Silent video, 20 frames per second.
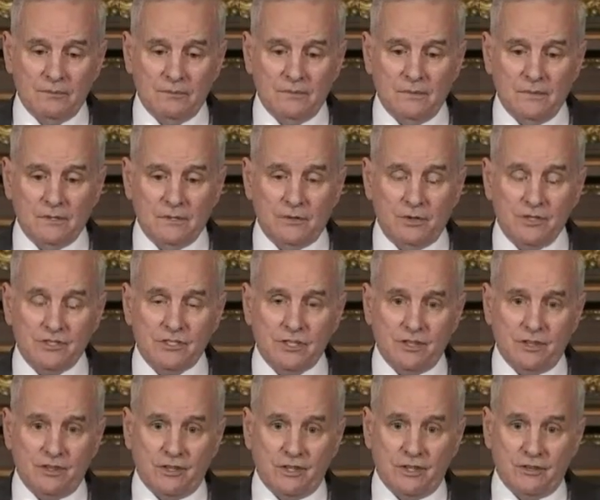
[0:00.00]

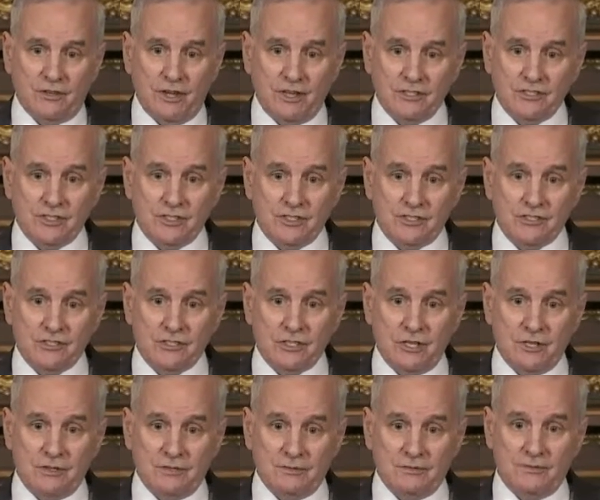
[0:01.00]
increasing the license
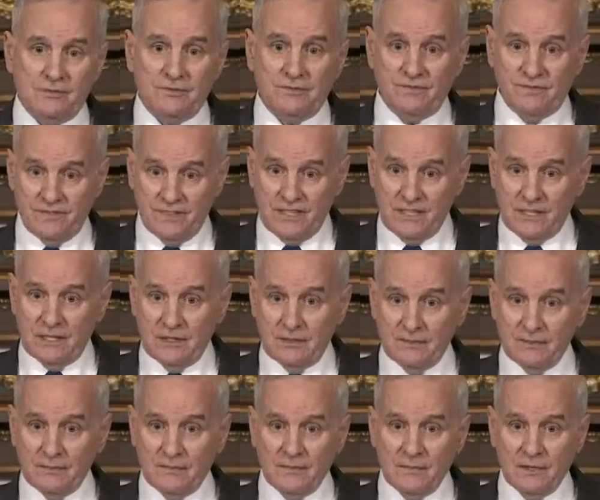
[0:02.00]
fee
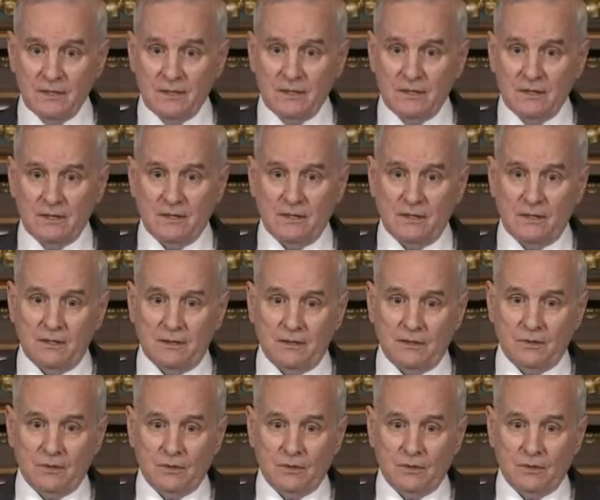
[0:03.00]
by